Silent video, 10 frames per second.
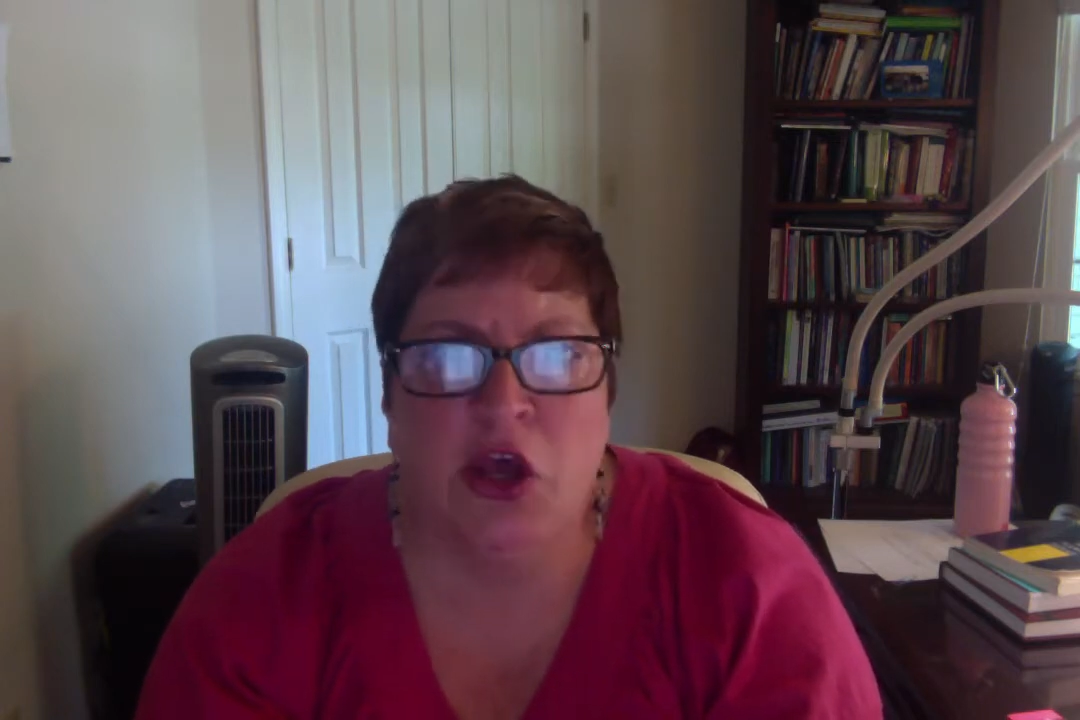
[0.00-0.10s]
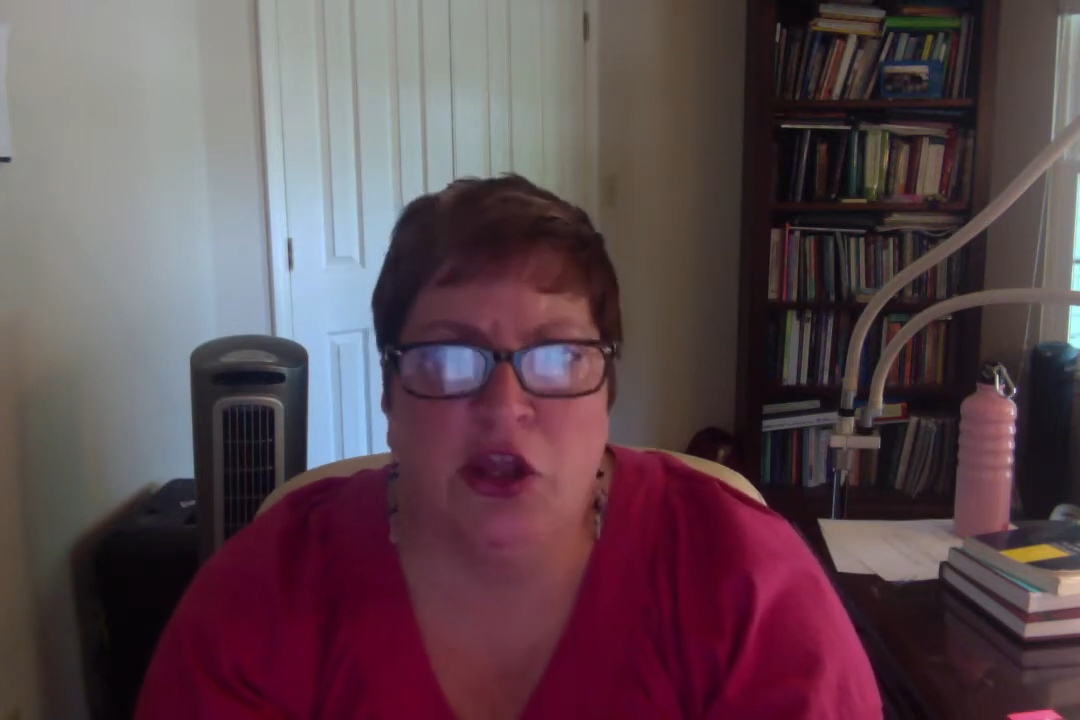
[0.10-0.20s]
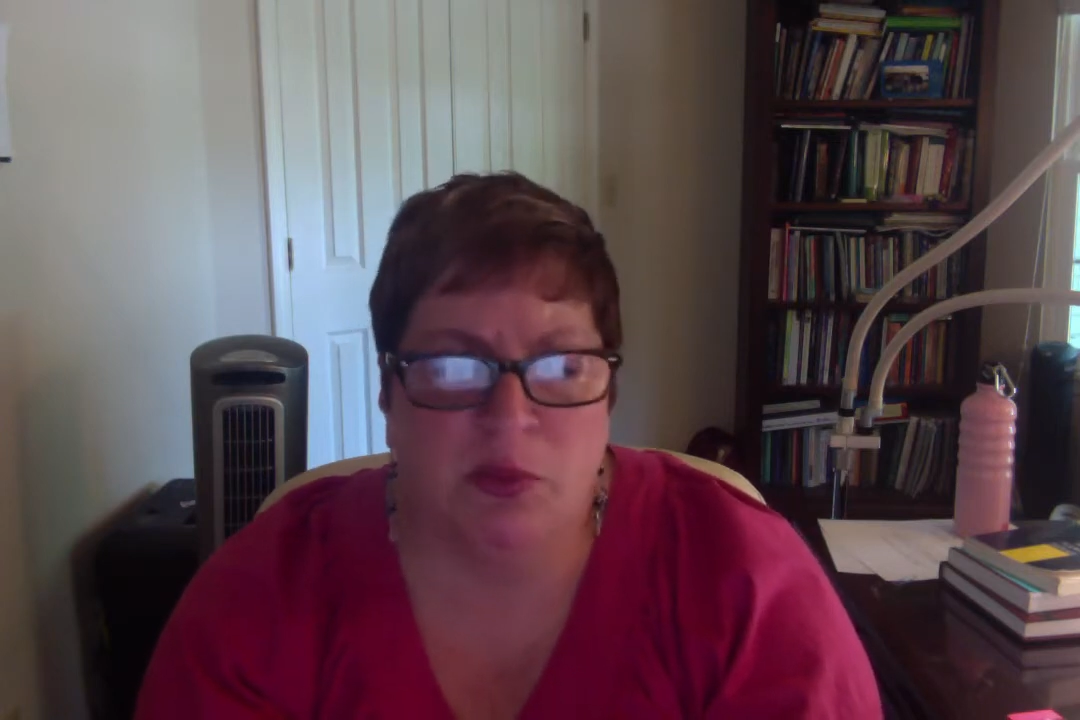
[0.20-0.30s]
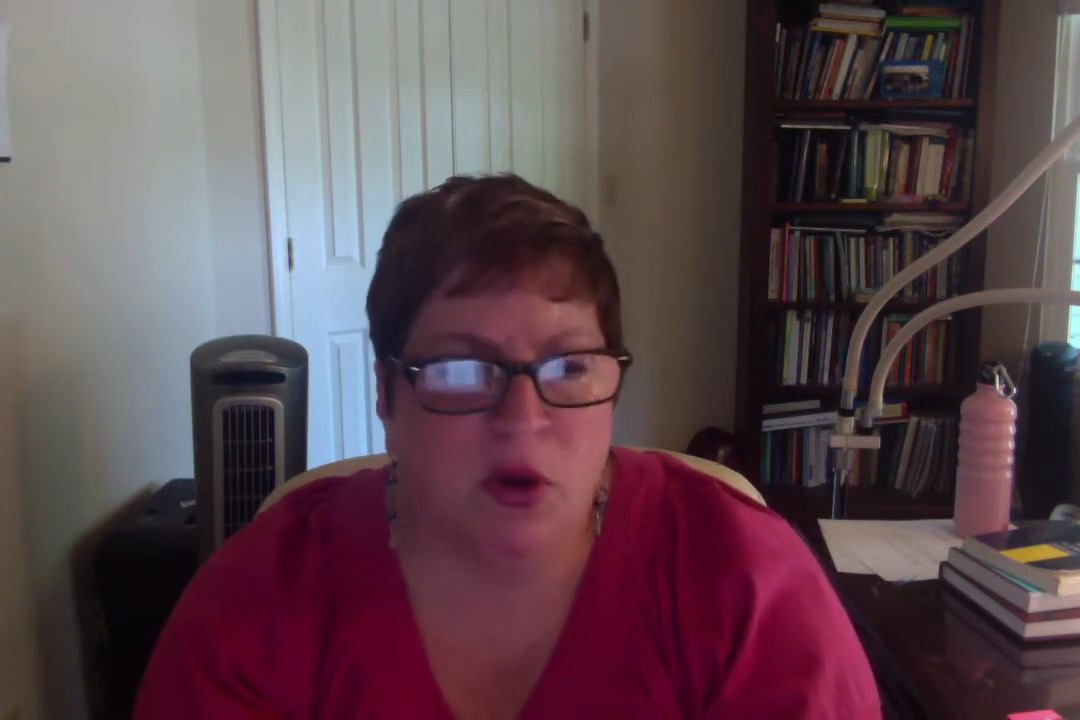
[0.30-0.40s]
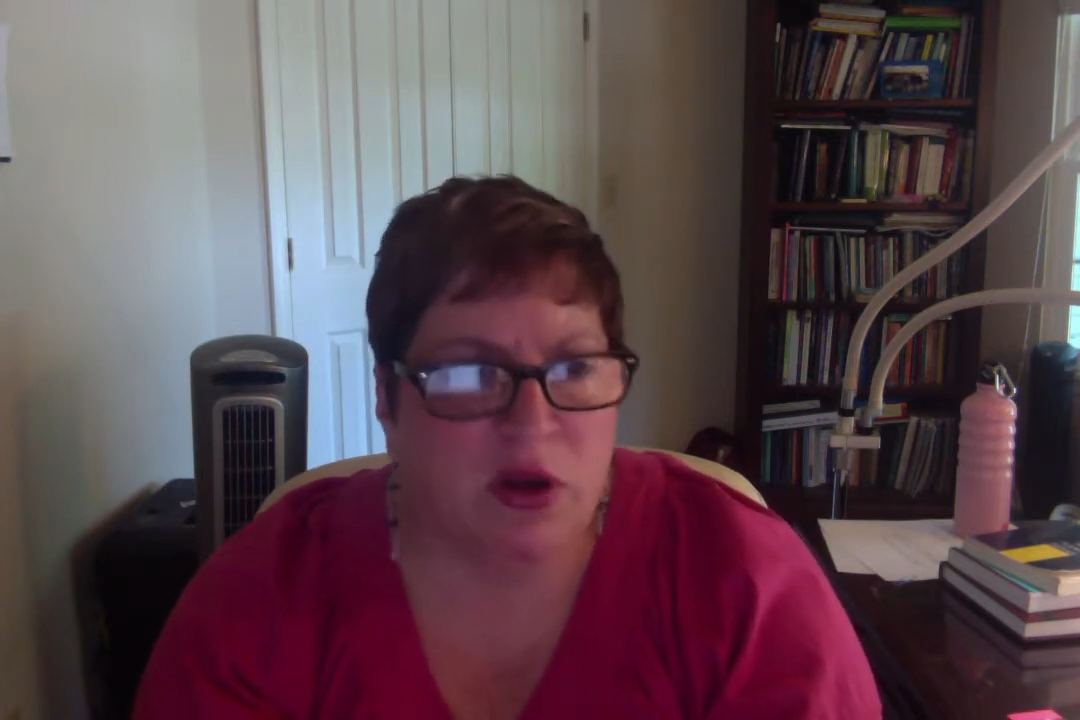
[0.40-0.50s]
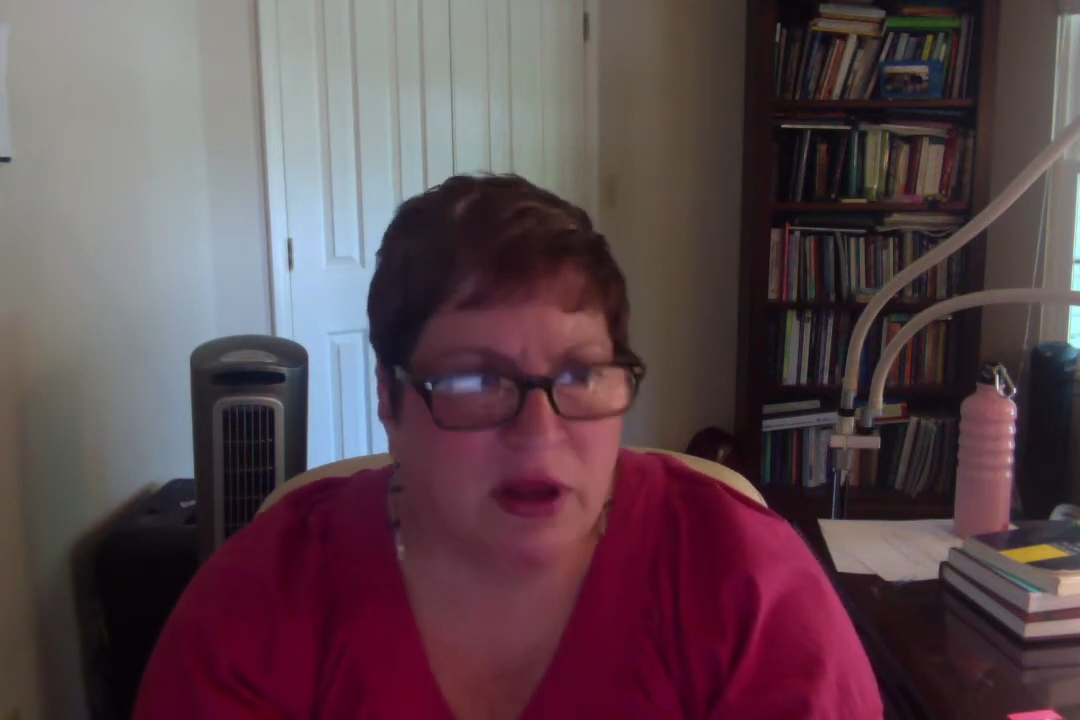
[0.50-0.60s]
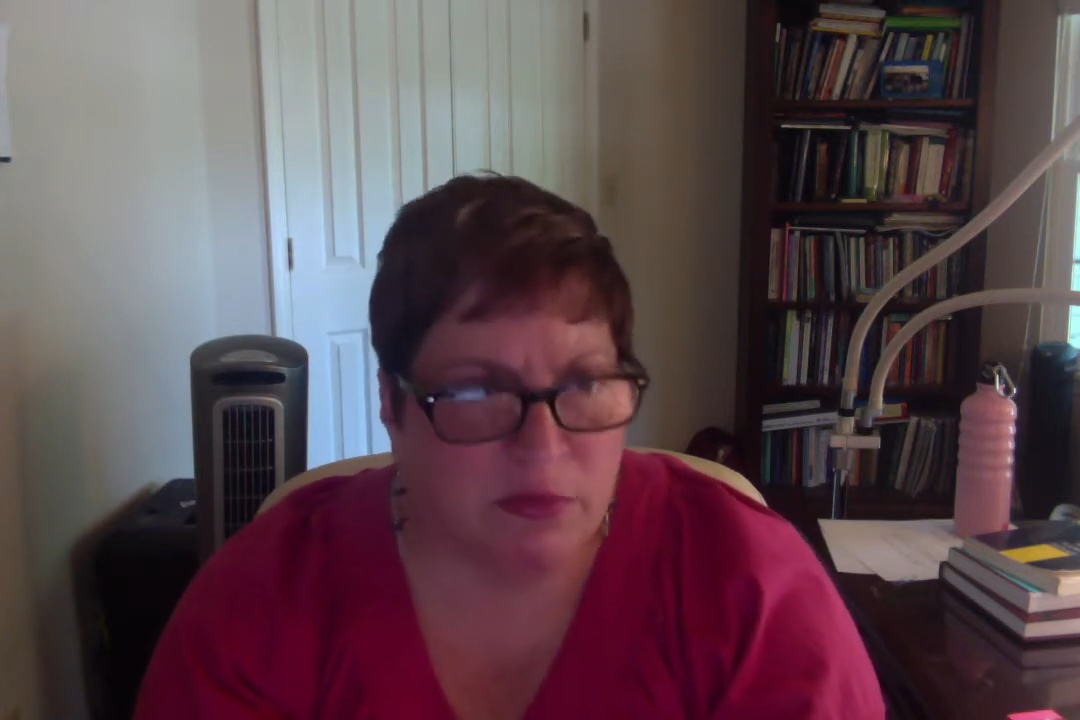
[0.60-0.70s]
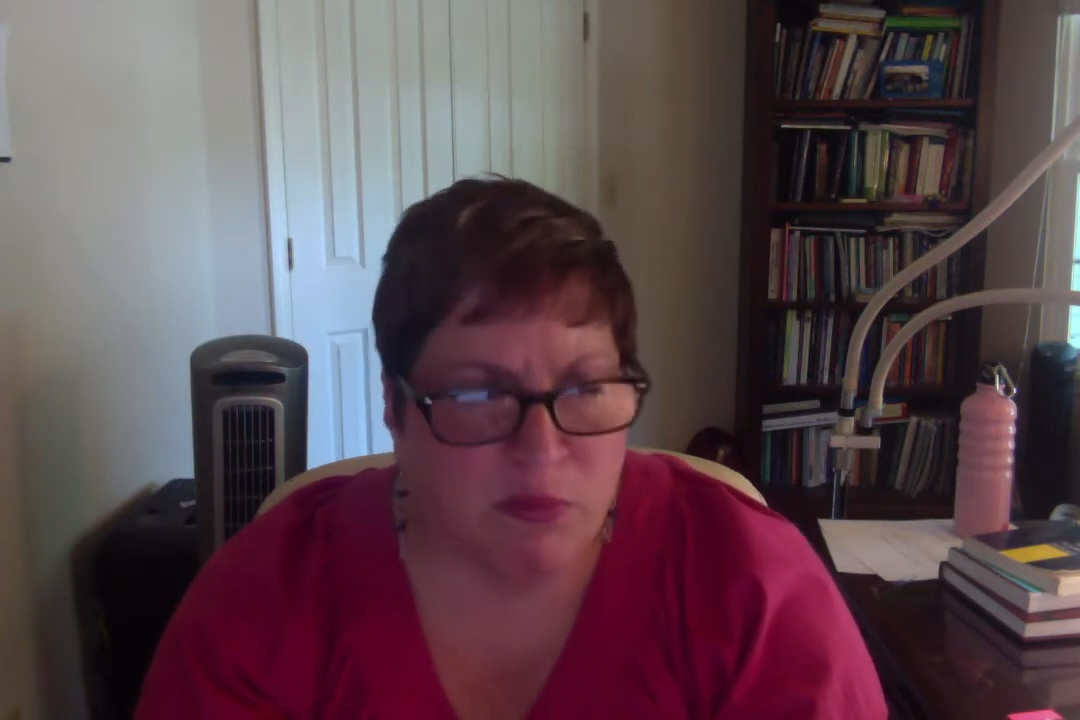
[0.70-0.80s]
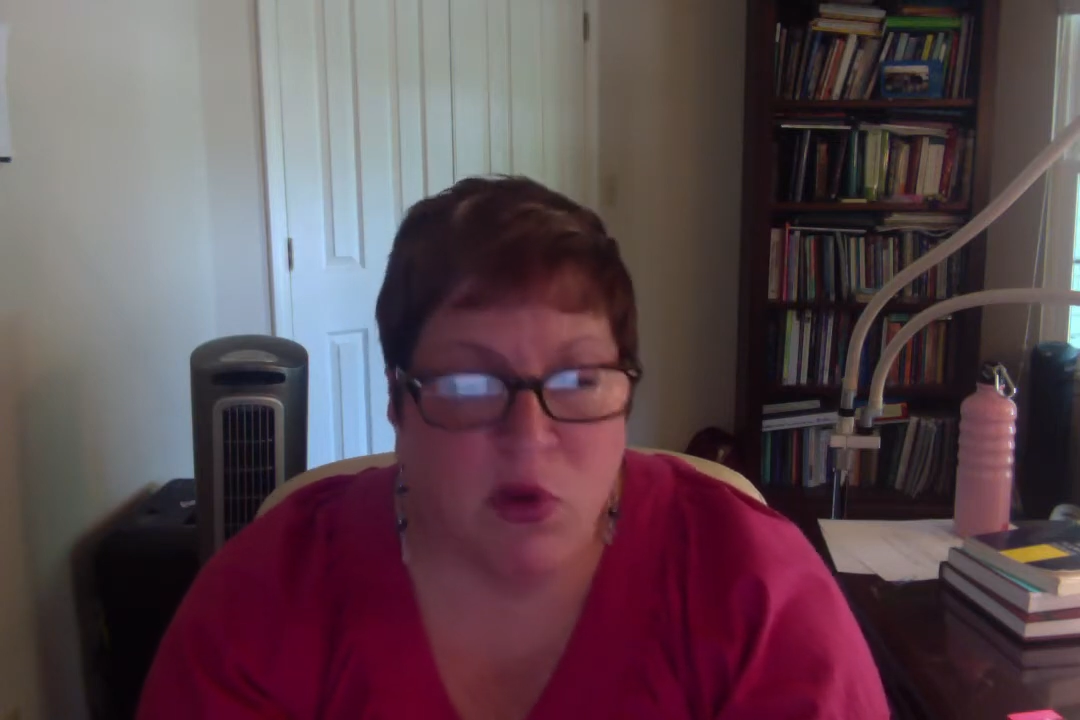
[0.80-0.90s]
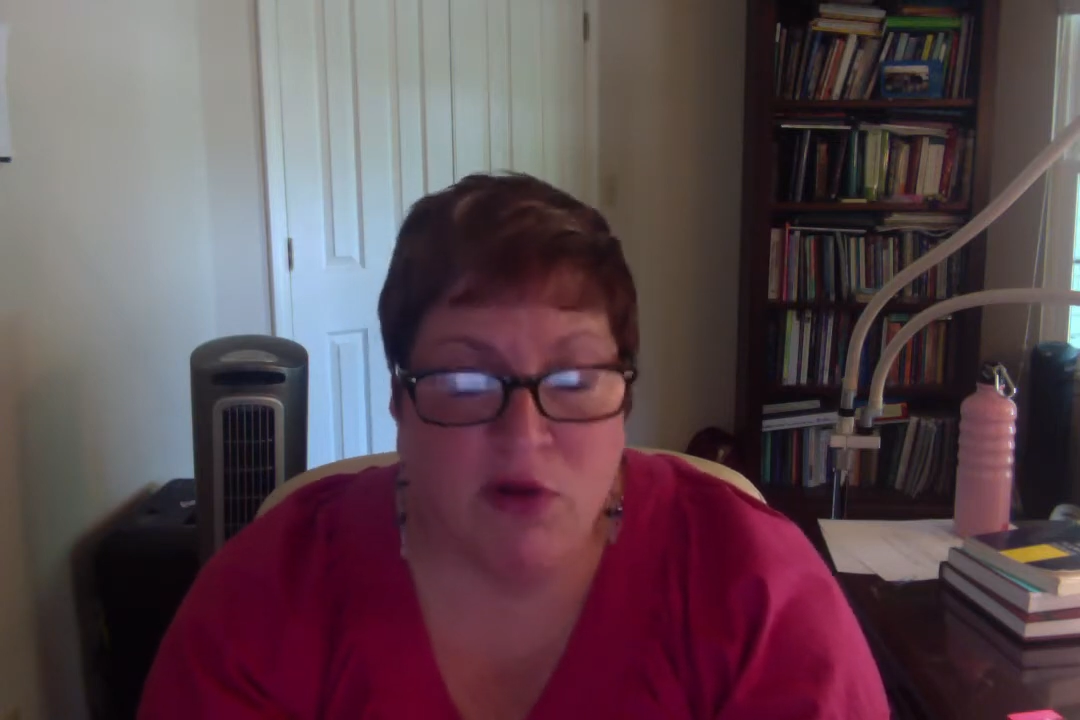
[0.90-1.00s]
the
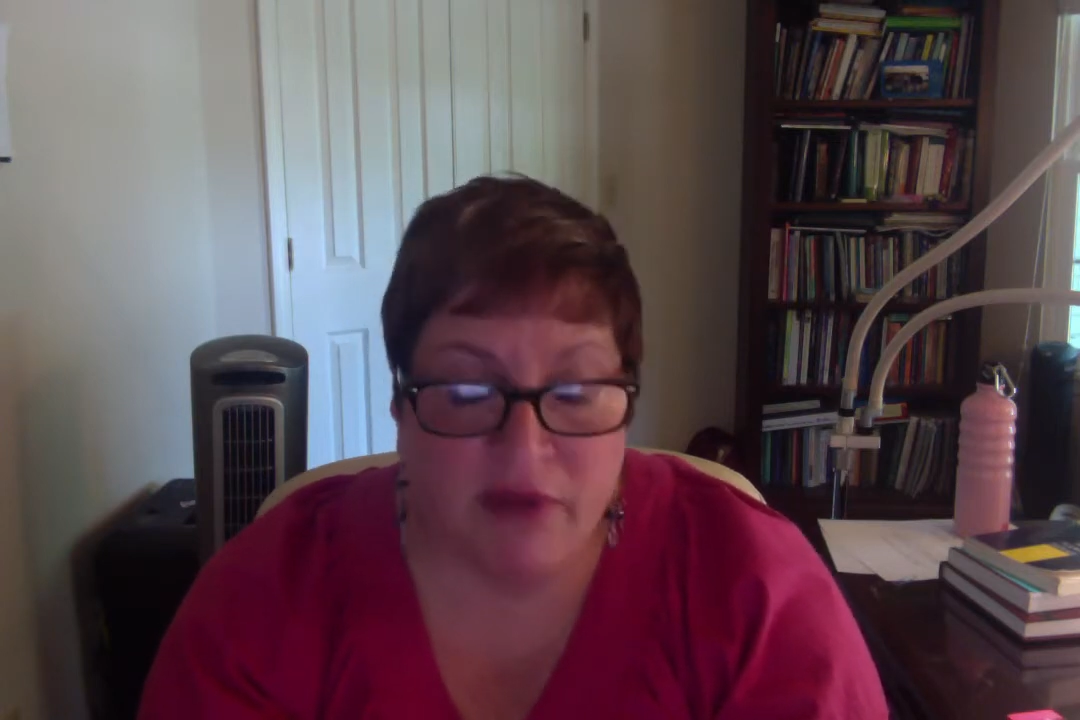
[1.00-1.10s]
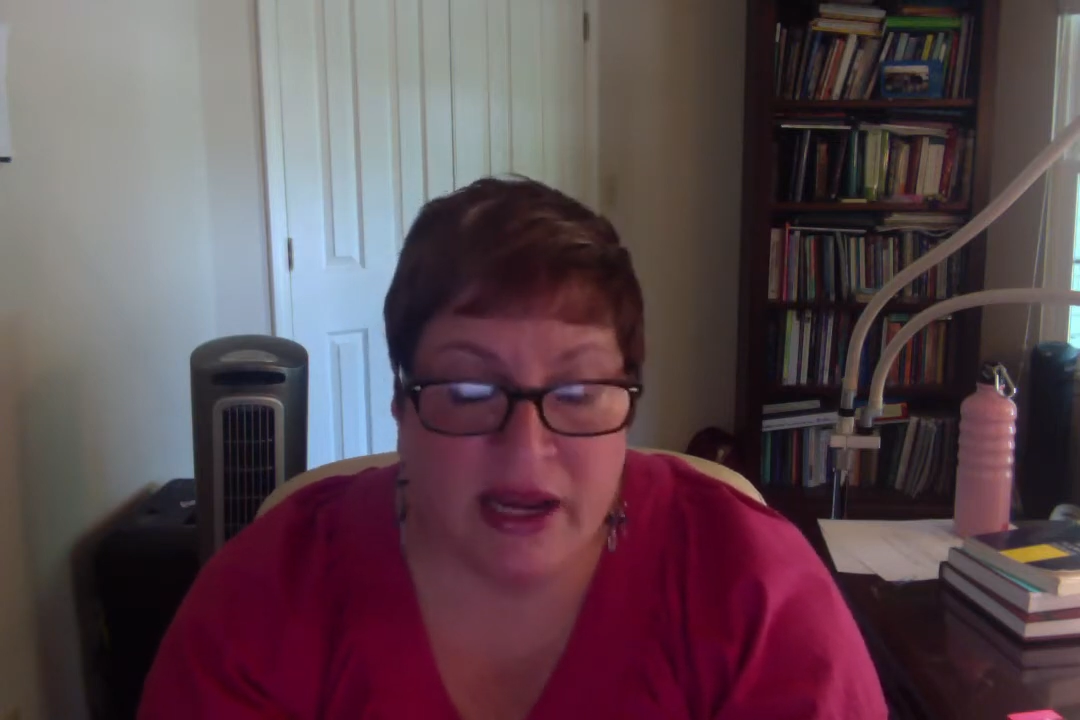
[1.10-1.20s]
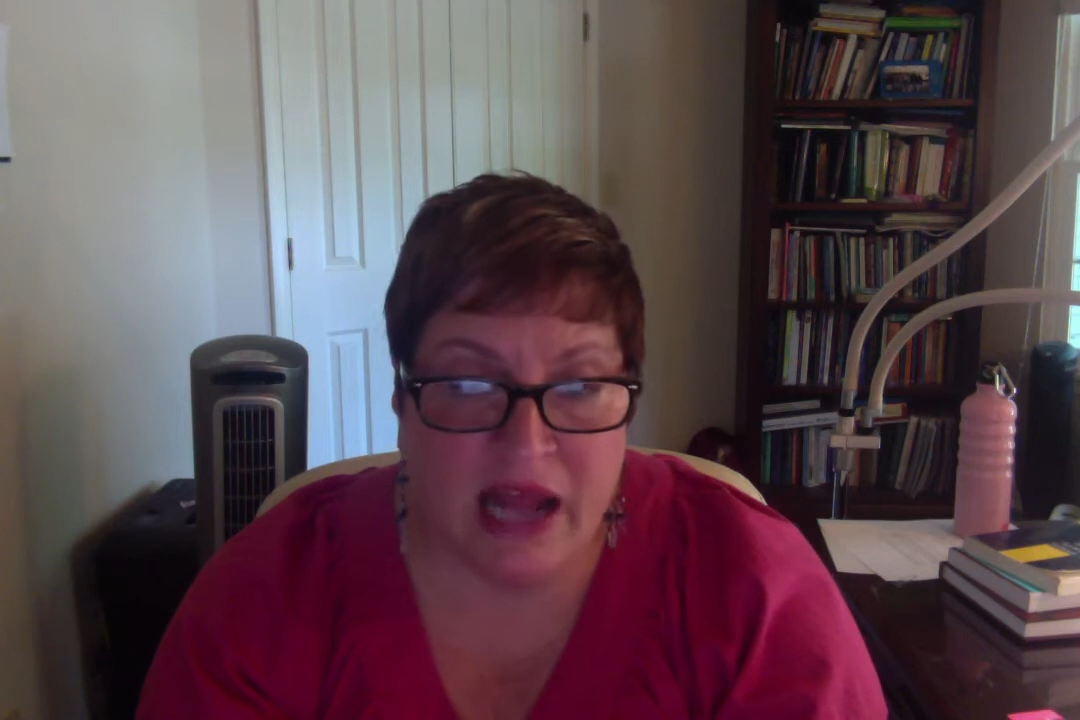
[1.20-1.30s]
motivating